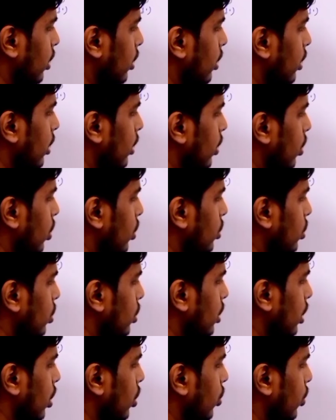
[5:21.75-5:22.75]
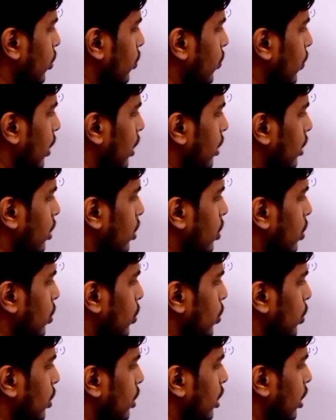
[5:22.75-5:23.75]
Here also 0, 1,
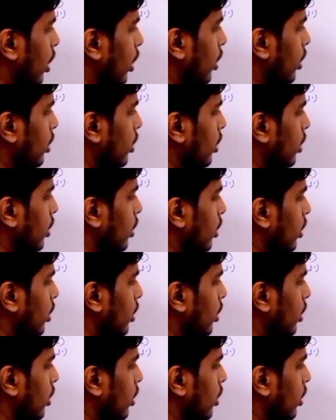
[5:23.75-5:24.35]
2, 3.